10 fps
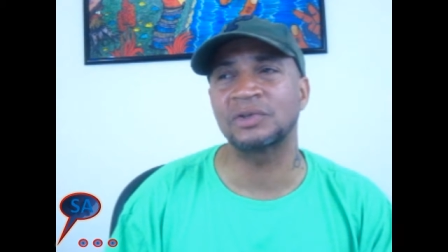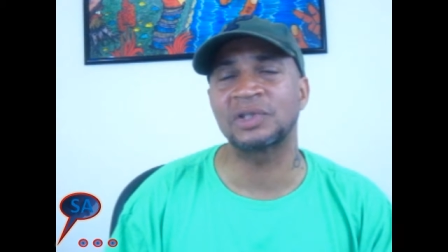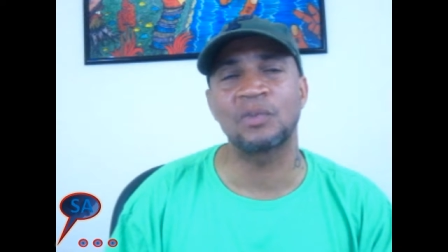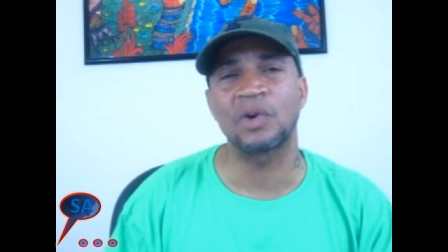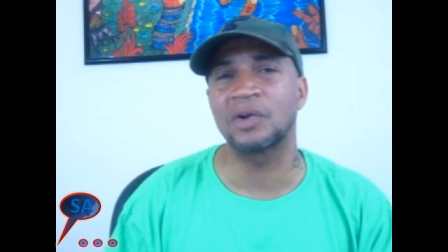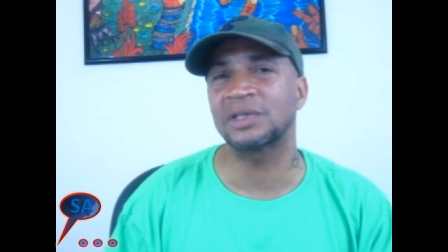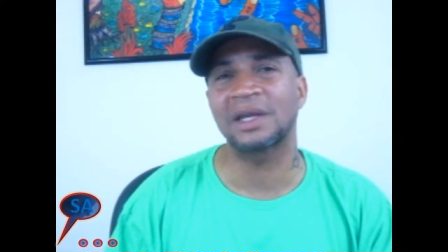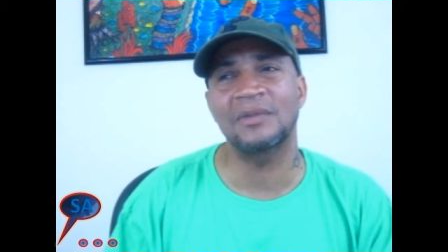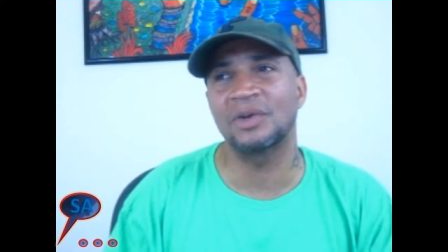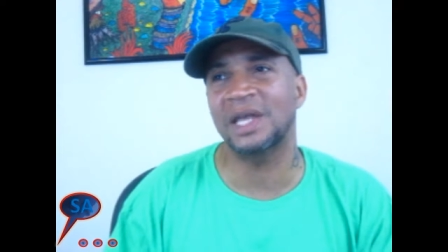some words,
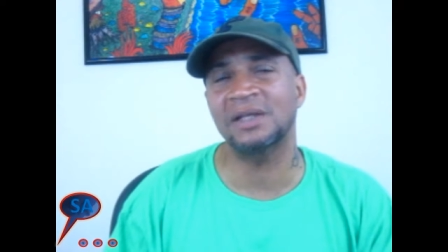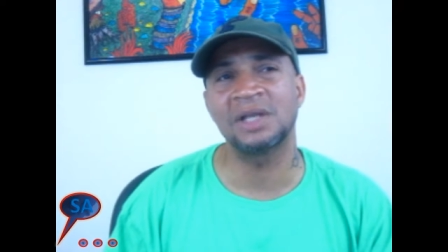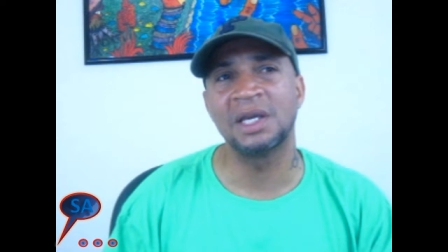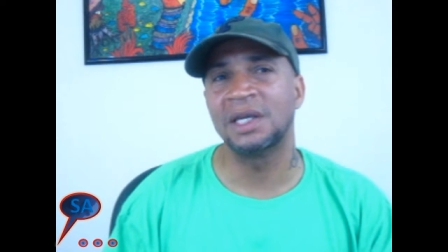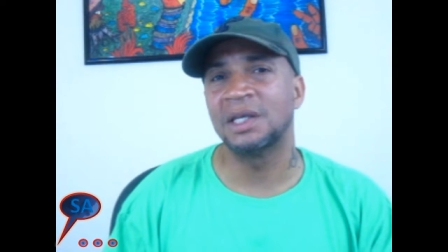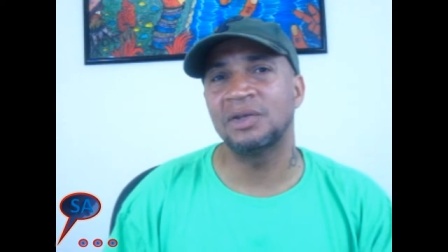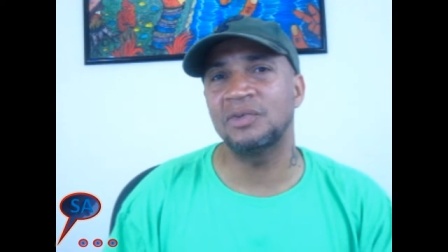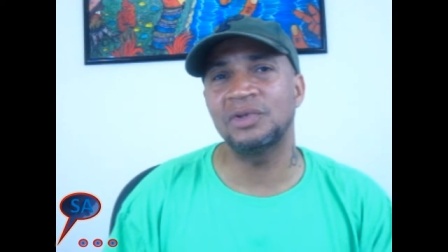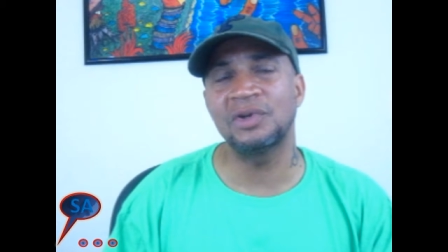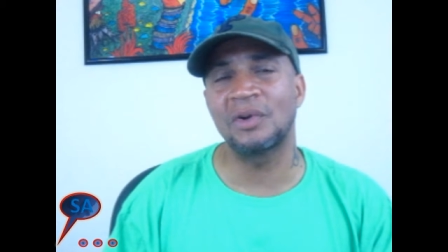like, come on, that,
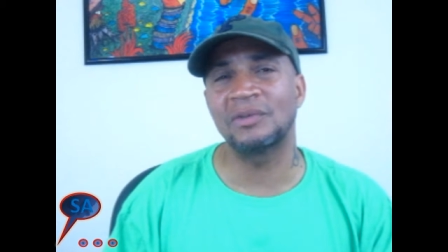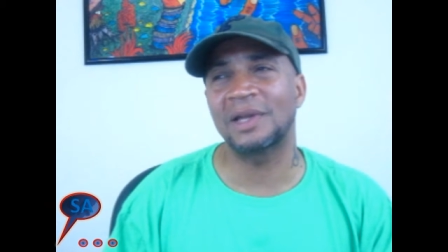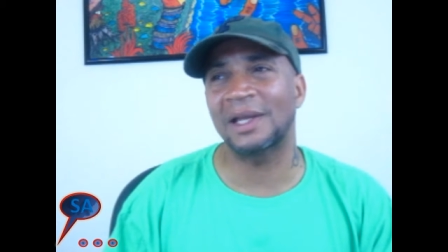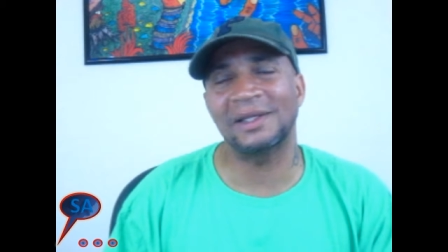you don't,